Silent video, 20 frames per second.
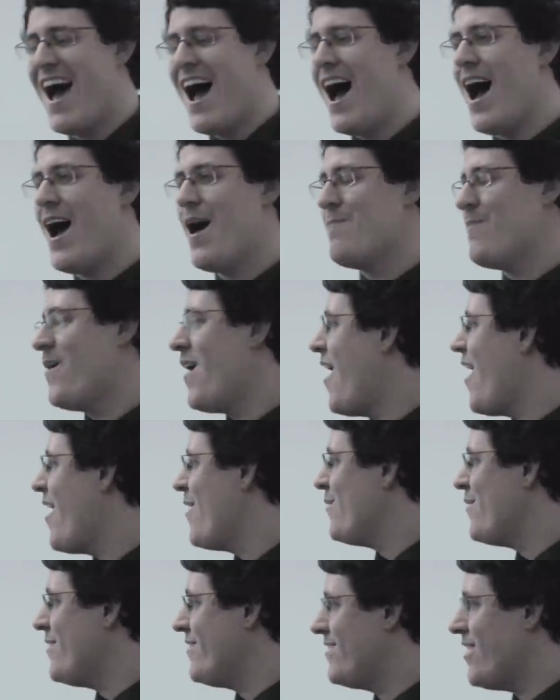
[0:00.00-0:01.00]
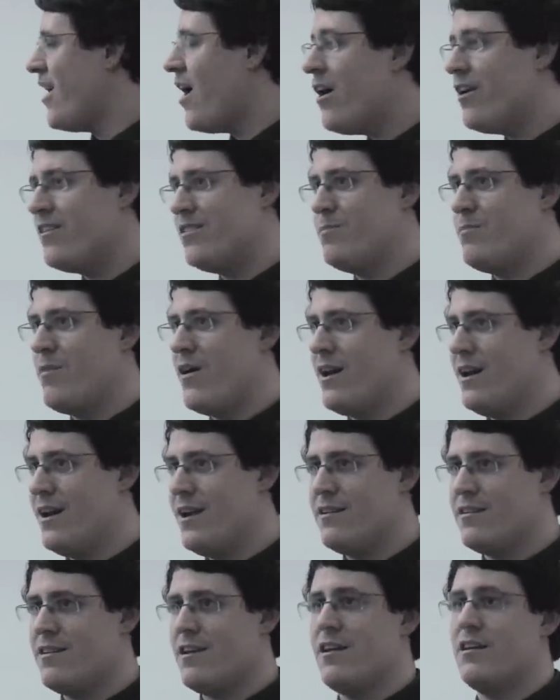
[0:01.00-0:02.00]
I was asked by
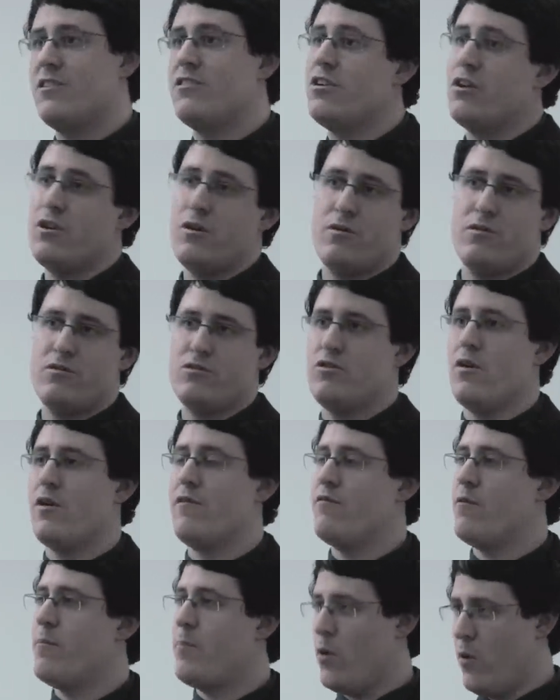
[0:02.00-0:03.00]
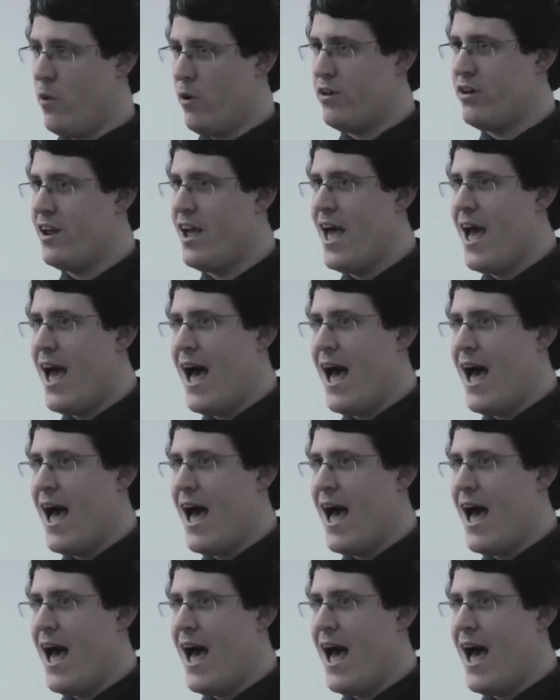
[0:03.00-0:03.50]
Linda to join the board.